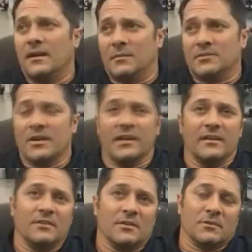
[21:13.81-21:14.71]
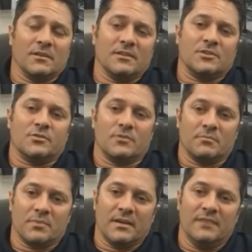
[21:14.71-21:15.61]
gonna try to give you a really short
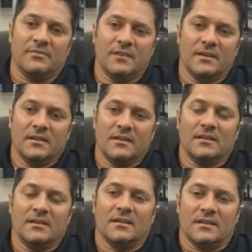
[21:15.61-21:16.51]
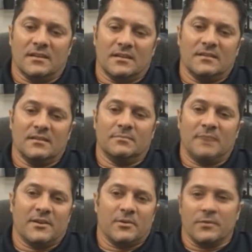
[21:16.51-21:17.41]
brief of
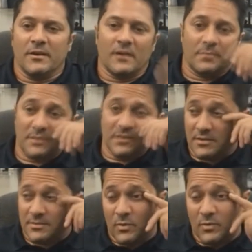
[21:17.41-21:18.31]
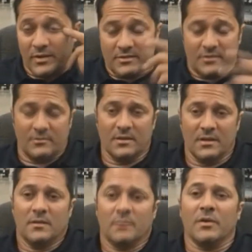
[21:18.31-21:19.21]
my career up until this point. So
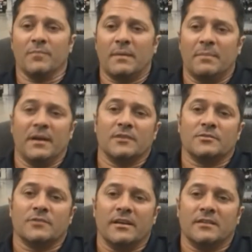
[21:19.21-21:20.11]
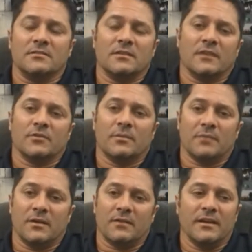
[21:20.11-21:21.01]
both my parents raced. I grew up
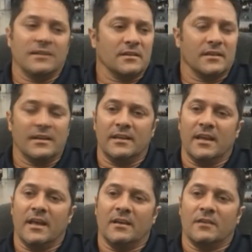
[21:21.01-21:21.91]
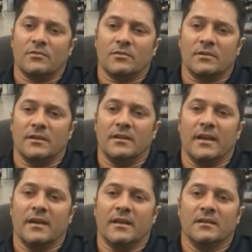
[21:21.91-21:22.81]
around racing in Indiana, northern
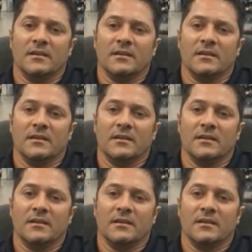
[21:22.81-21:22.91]
Indiana.